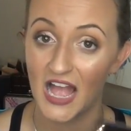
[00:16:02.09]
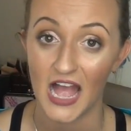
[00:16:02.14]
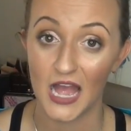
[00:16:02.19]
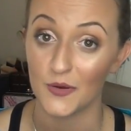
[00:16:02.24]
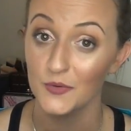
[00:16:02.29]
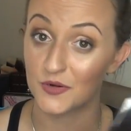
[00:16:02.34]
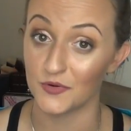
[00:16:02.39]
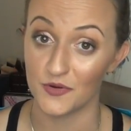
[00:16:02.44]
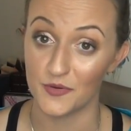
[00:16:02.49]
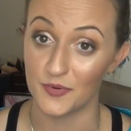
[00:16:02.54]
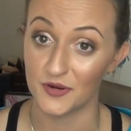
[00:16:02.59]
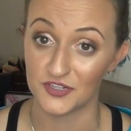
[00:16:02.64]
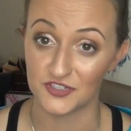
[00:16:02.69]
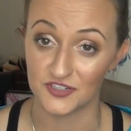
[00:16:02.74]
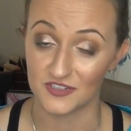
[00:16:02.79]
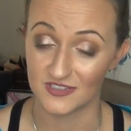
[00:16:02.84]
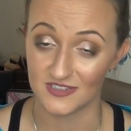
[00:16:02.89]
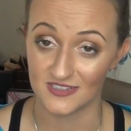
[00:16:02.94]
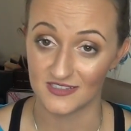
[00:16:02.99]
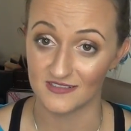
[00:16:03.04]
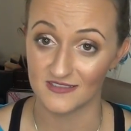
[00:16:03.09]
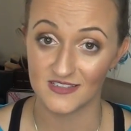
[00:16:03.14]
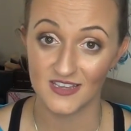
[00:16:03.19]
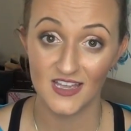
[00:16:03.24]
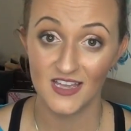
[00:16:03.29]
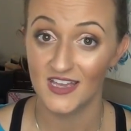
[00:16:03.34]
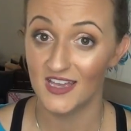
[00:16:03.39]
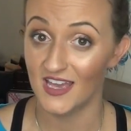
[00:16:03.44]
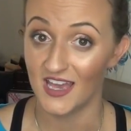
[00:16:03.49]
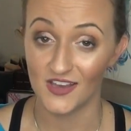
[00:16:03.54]
I would repurchase this.
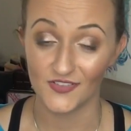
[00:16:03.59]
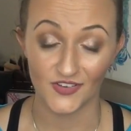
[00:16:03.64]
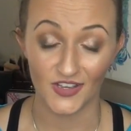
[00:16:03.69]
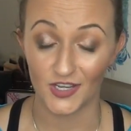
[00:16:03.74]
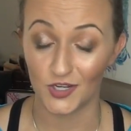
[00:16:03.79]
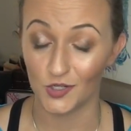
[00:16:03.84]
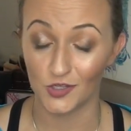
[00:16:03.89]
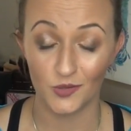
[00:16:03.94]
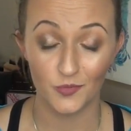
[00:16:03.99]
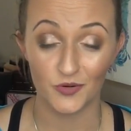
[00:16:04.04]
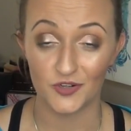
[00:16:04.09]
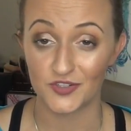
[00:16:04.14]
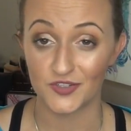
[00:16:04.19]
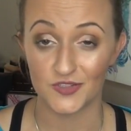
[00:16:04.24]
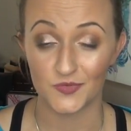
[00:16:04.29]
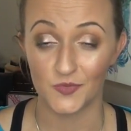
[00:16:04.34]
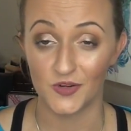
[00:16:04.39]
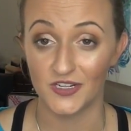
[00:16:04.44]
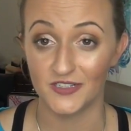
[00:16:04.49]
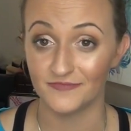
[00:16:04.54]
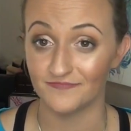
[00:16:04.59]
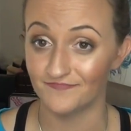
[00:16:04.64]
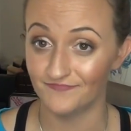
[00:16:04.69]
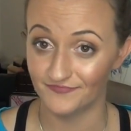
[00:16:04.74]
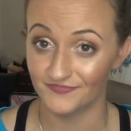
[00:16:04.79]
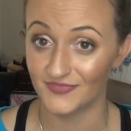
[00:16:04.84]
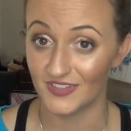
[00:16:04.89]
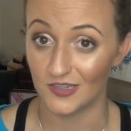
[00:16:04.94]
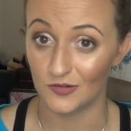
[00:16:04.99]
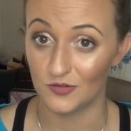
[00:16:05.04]
If I could only purchase one,
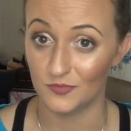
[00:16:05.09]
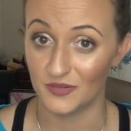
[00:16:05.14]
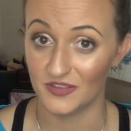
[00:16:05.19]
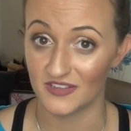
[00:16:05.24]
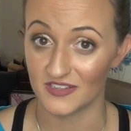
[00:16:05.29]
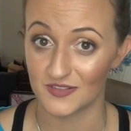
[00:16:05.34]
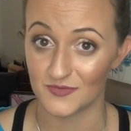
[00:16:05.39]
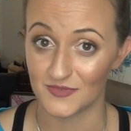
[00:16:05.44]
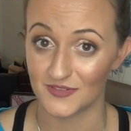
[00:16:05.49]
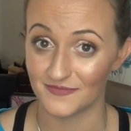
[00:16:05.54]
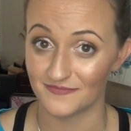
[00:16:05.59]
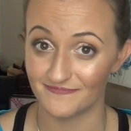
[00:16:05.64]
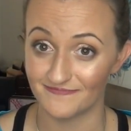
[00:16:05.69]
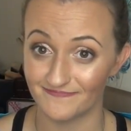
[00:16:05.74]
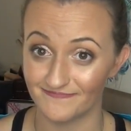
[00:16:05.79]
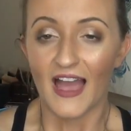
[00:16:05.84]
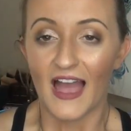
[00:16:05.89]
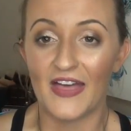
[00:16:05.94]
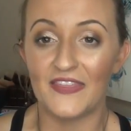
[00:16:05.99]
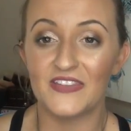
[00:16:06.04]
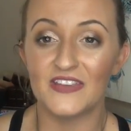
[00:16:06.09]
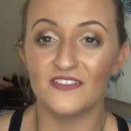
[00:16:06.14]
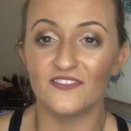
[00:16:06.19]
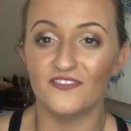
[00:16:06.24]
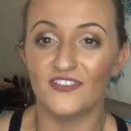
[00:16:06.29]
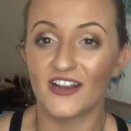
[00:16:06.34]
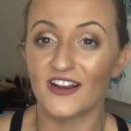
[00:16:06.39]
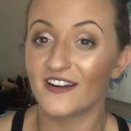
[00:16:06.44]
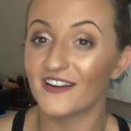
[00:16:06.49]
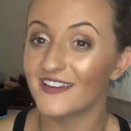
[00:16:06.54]
it would be this one. And the
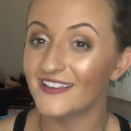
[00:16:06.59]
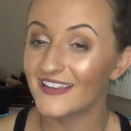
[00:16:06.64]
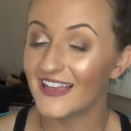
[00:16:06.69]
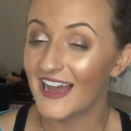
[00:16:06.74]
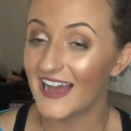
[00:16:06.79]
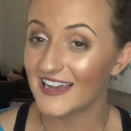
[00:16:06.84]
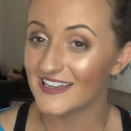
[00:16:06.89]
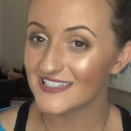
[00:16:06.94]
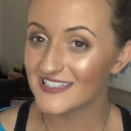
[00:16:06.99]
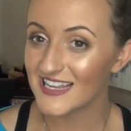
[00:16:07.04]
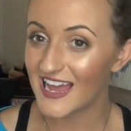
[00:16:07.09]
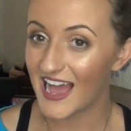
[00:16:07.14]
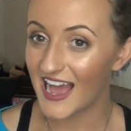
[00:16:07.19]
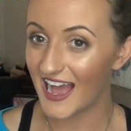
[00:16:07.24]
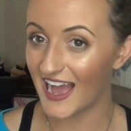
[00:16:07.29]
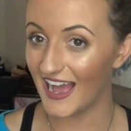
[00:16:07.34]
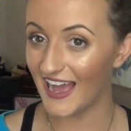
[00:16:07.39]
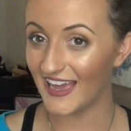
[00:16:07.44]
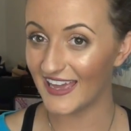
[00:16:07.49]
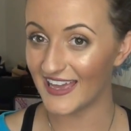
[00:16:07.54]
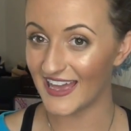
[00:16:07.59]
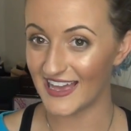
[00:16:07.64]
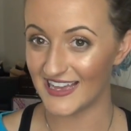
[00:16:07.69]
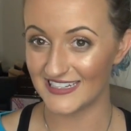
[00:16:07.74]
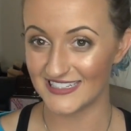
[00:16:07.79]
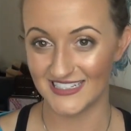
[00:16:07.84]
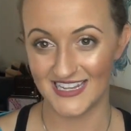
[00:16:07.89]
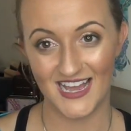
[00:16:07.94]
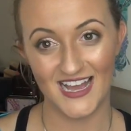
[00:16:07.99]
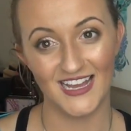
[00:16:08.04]
very last
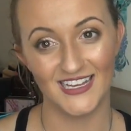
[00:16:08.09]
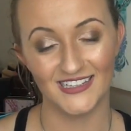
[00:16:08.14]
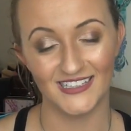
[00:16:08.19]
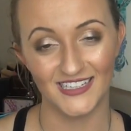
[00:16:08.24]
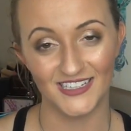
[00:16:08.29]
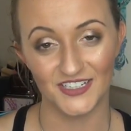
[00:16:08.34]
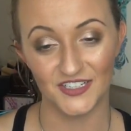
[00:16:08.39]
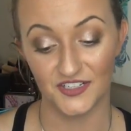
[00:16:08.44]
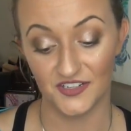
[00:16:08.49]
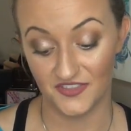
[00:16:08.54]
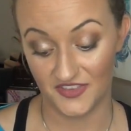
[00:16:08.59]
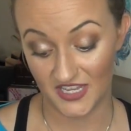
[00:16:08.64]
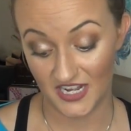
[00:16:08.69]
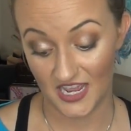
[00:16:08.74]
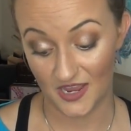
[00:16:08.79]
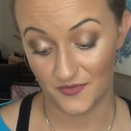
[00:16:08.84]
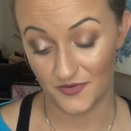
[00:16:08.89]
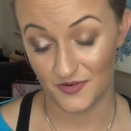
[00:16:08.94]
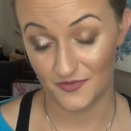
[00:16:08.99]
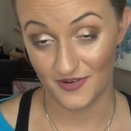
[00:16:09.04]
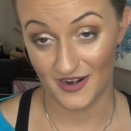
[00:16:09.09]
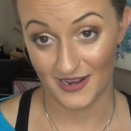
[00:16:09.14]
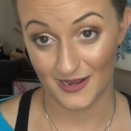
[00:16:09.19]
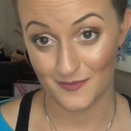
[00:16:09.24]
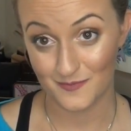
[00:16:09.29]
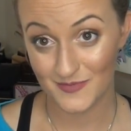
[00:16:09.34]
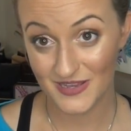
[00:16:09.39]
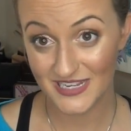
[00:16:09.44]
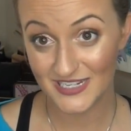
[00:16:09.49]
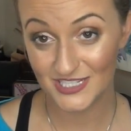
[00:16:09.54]
high-end highlighter that I would
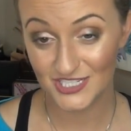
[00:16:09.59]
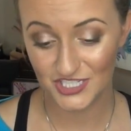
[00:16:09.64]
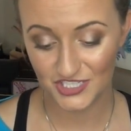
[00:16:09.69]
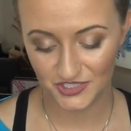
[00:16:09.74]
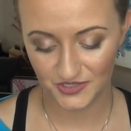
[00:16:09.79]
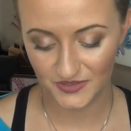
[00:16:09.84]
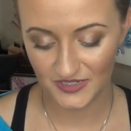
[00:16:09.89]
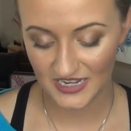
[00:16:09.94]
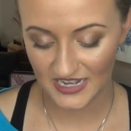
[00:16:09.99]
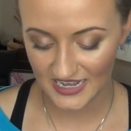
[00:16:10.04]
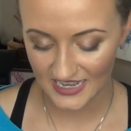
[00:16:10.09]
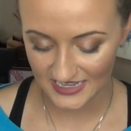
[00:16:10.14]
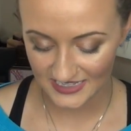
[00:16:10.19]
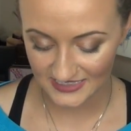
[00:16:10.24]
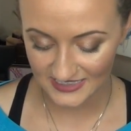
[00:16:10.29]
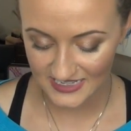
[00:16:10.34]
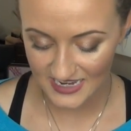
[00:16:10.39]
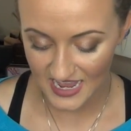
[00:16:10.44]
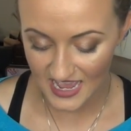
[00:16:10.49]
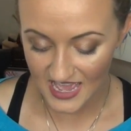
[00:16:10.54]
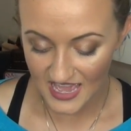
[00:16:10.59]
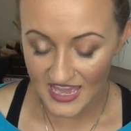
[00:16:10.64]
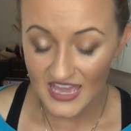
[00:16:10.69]
recommend to you guys,